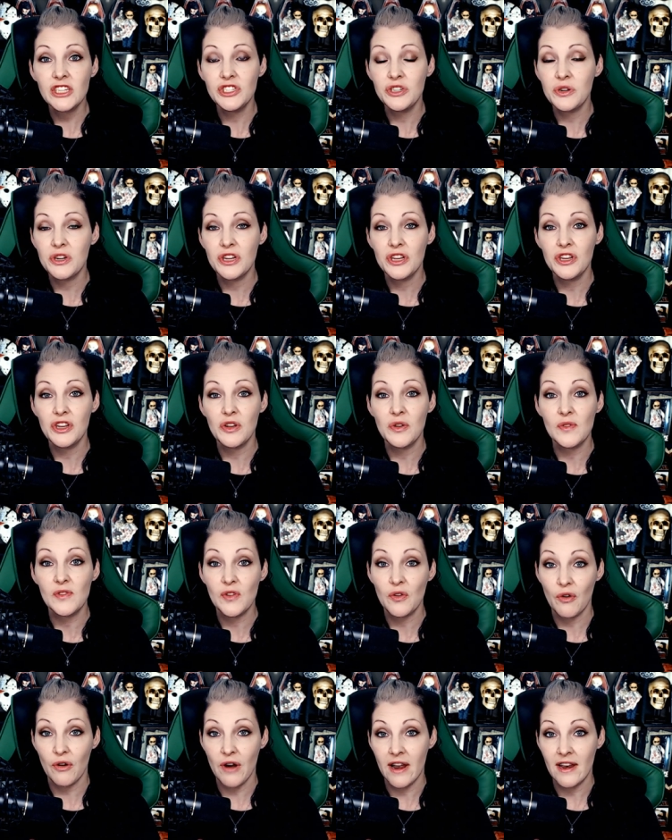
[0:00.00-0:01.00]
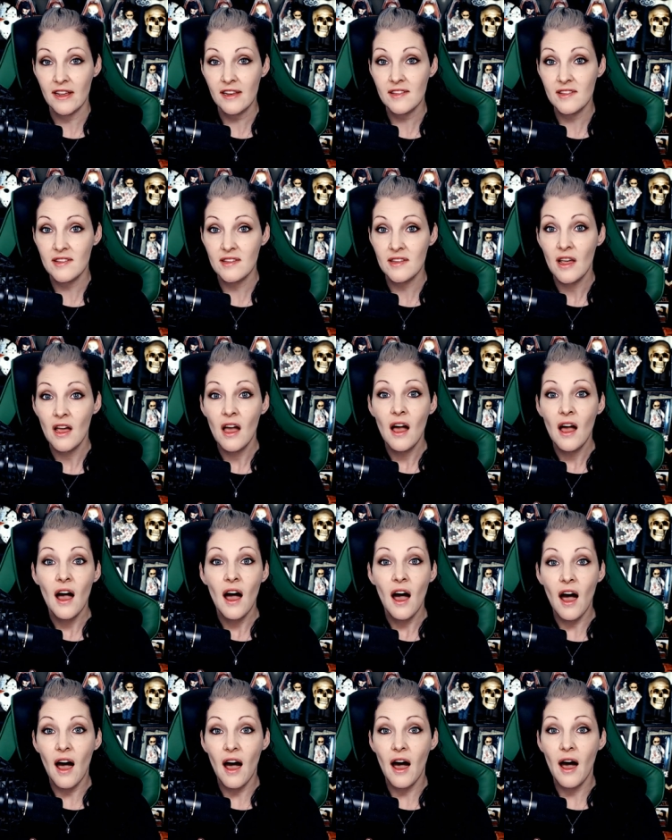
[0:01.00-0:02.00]
You can use credits
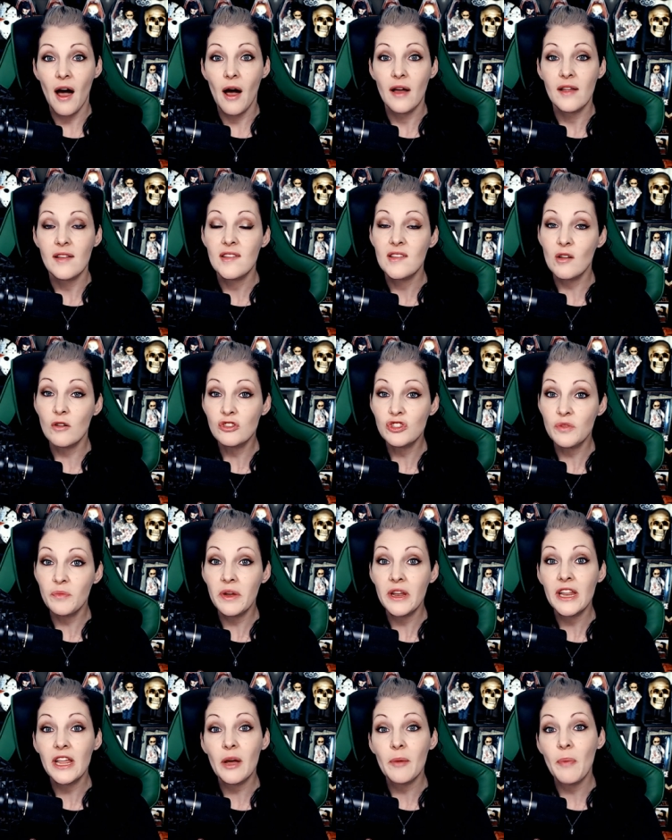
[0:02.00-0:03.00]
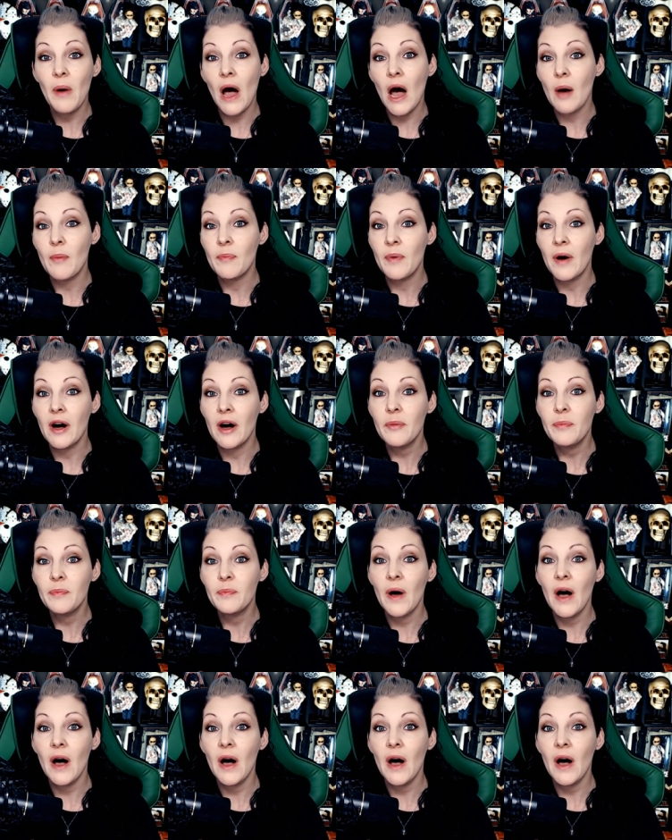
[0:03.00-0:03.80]
uh, social media pop up,